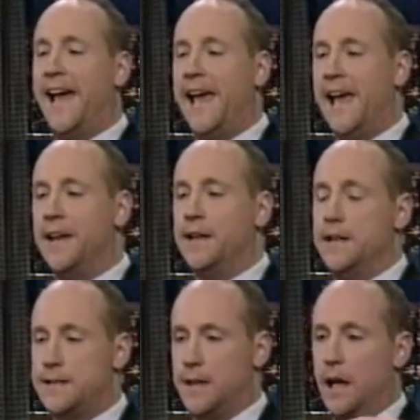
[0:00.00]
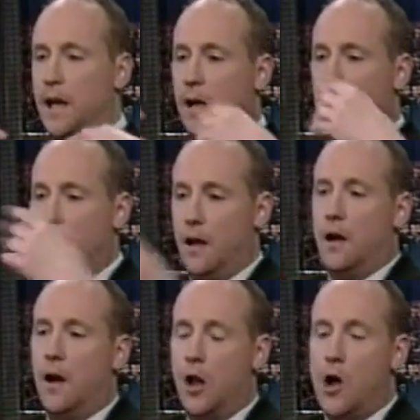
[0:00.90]
And it's uh,
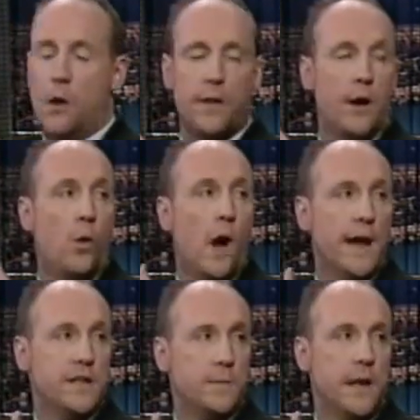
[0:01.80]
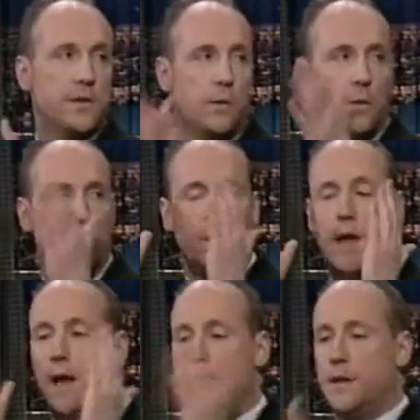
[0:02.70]
along with a Hawaiian special. We
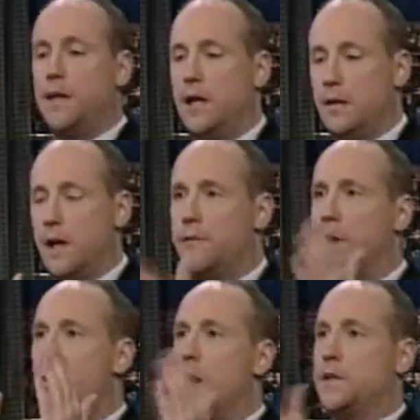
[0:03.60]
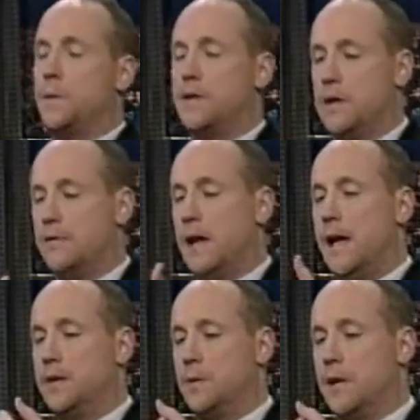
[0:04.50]
got everything every Hawaiian special ever
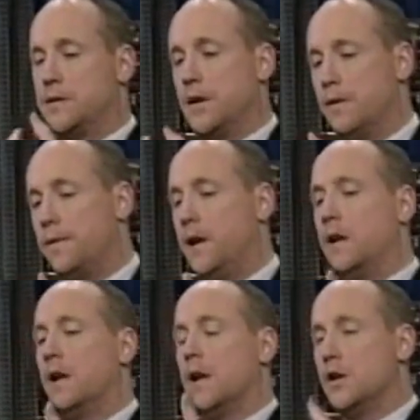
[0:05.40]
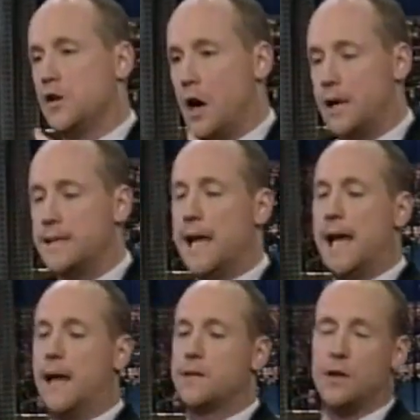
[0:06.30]
has. We got surfing, shark
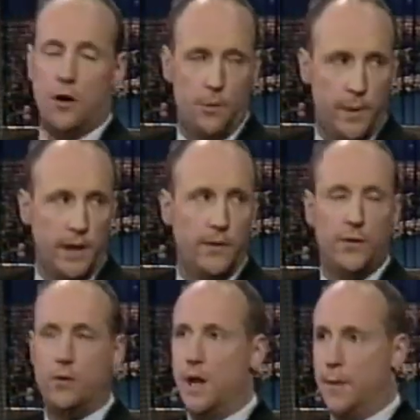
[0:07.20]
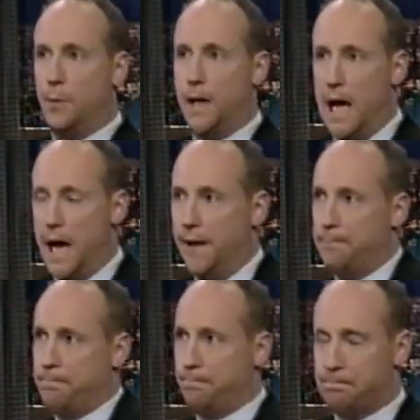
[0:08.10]
attacks, herpes, you name right. it, we got right.
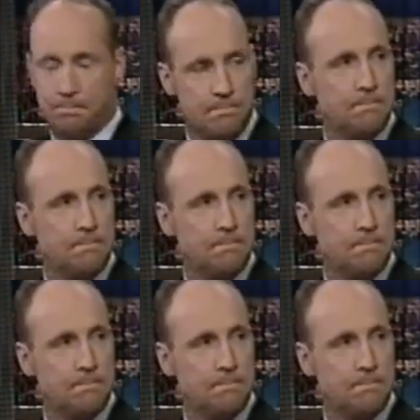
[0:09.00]
it.